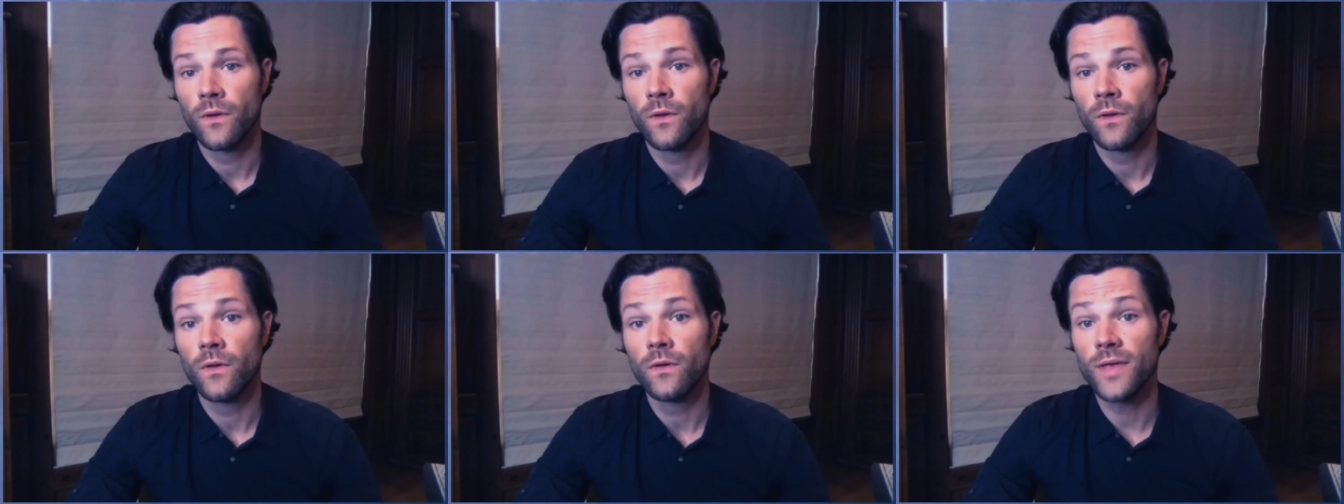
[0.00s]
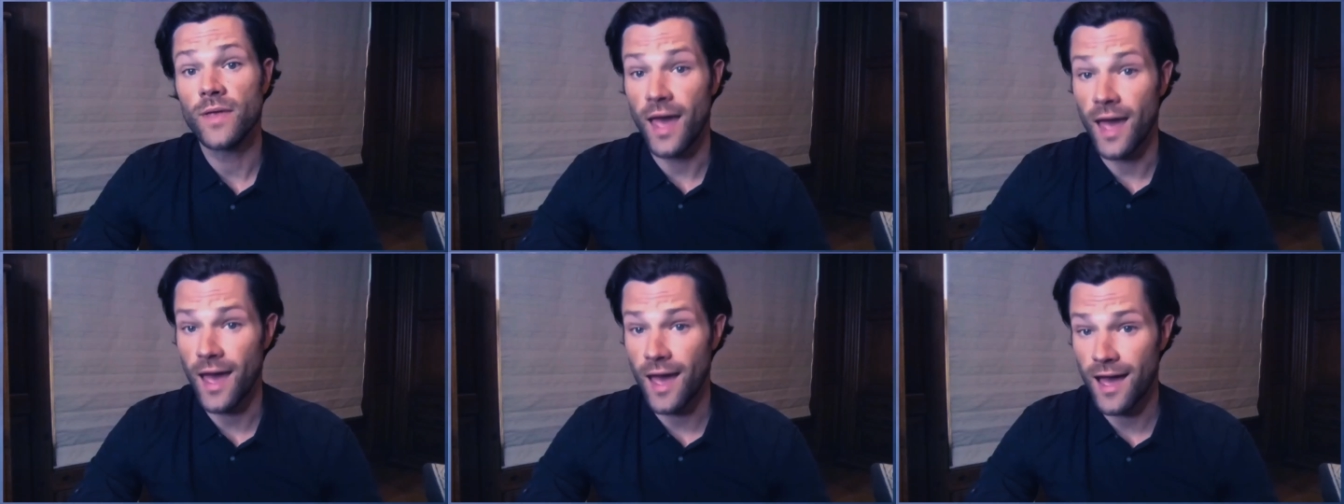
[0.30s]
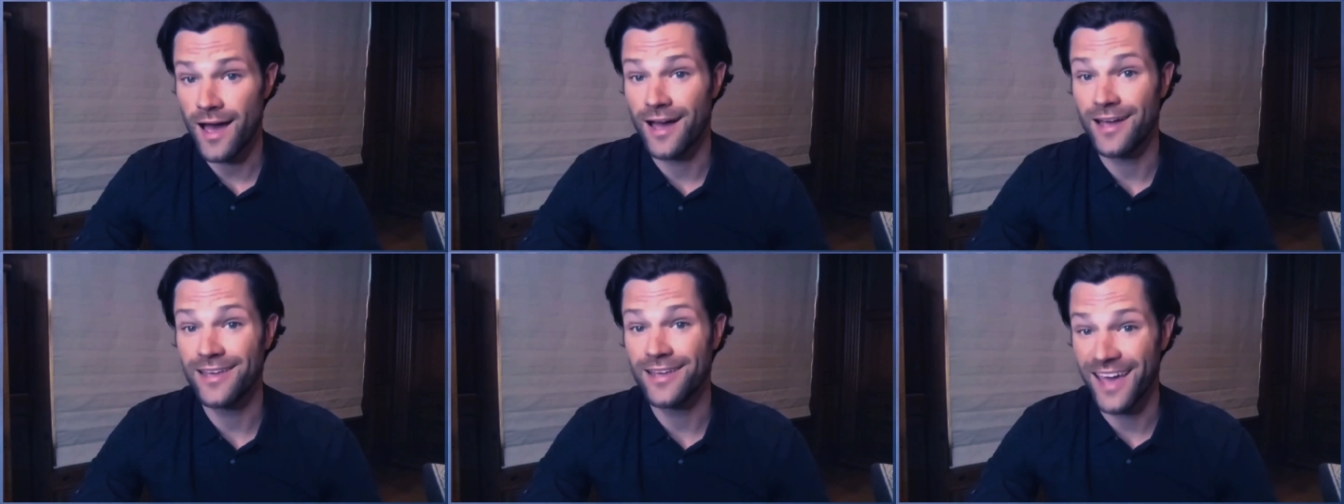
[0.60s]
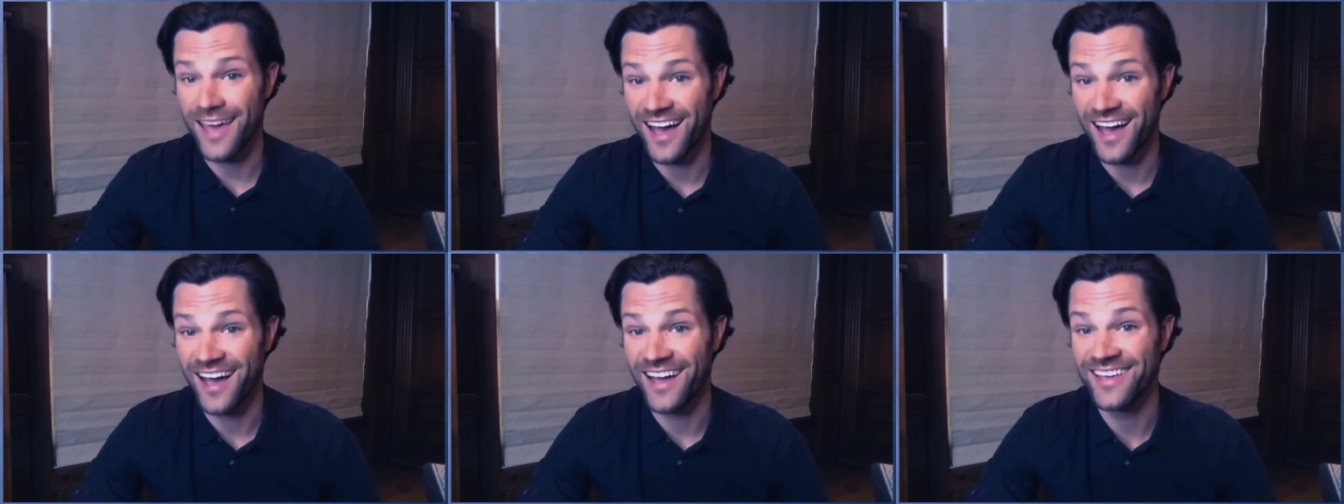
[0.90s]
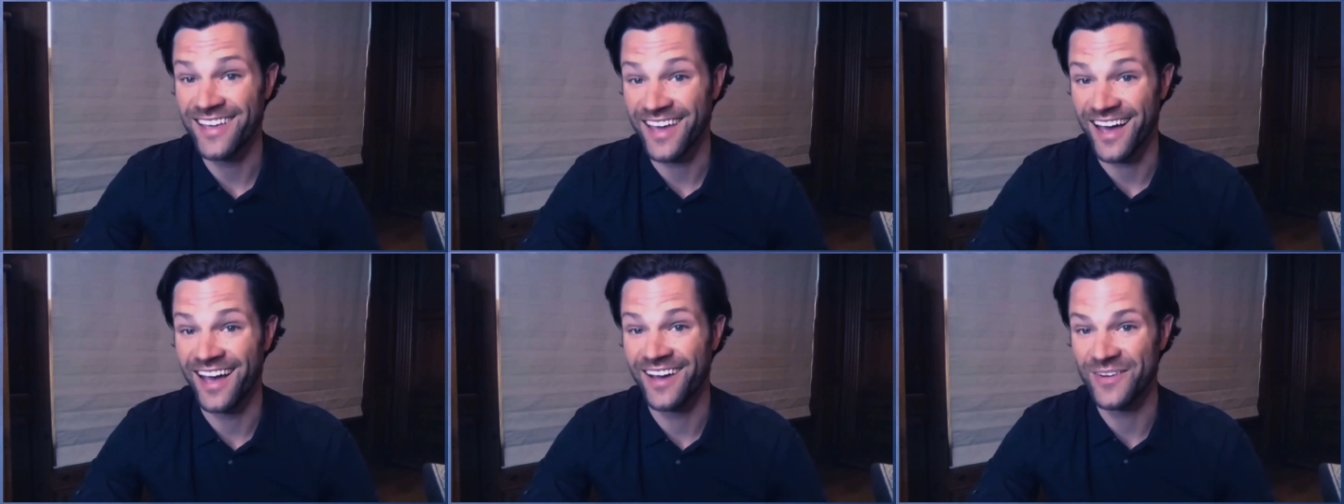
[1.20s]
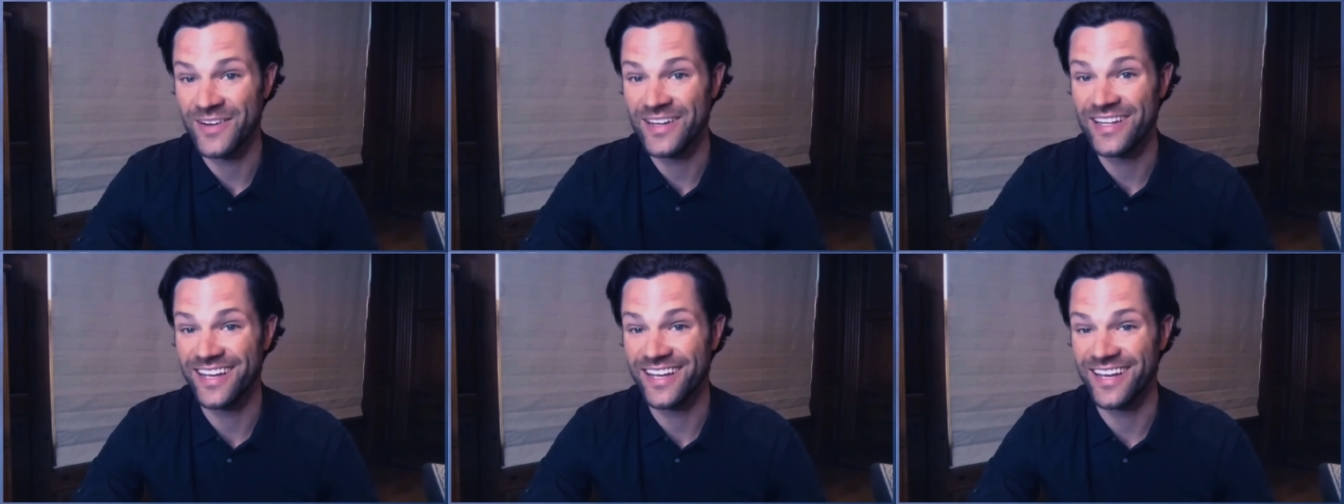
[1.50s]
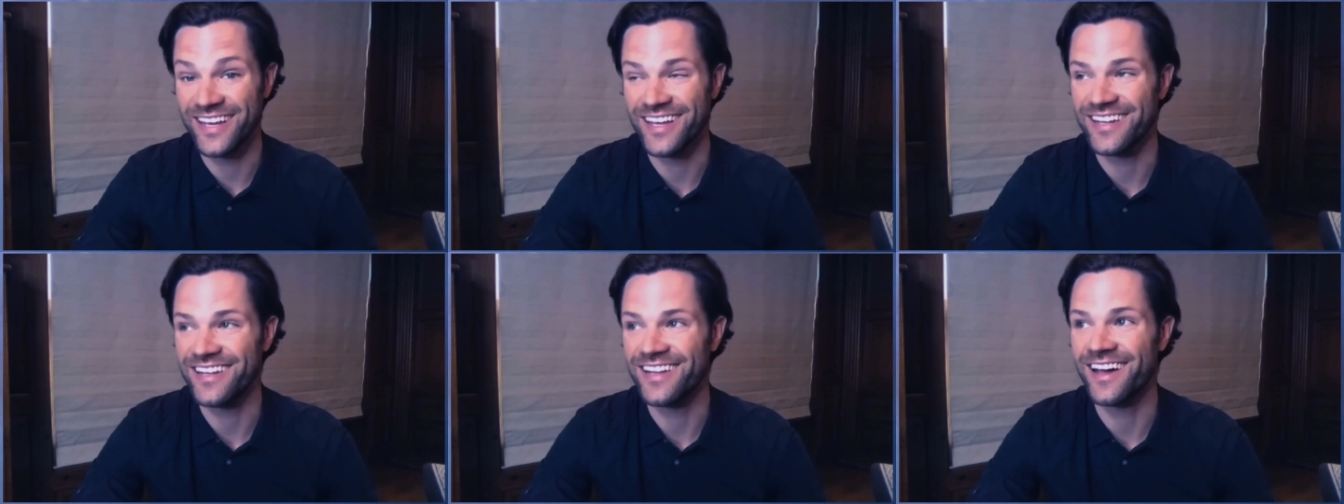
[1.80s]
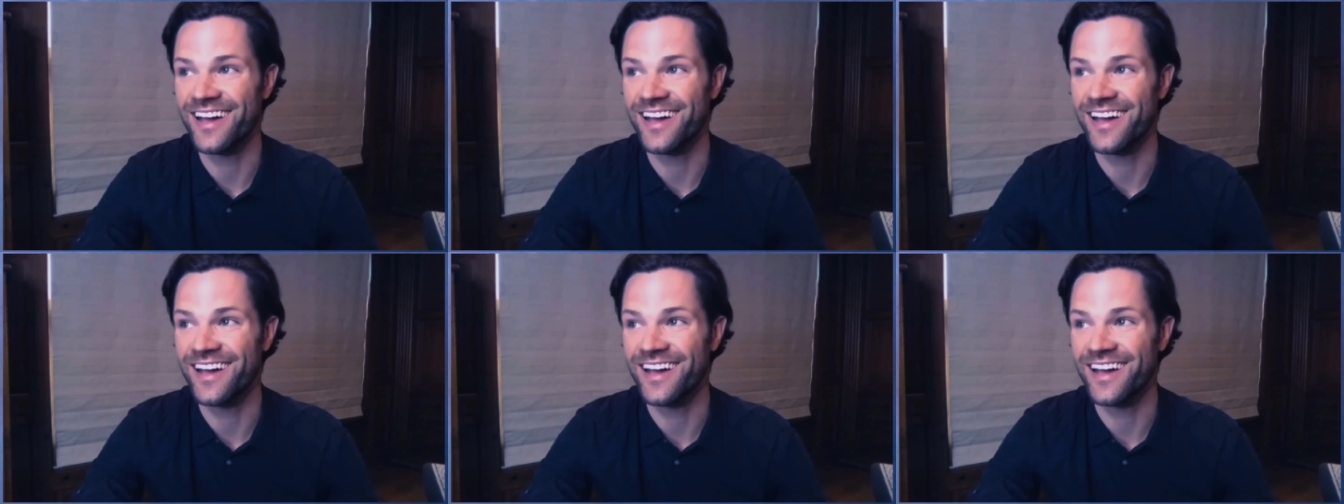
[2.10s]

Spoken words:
Yeah, we did.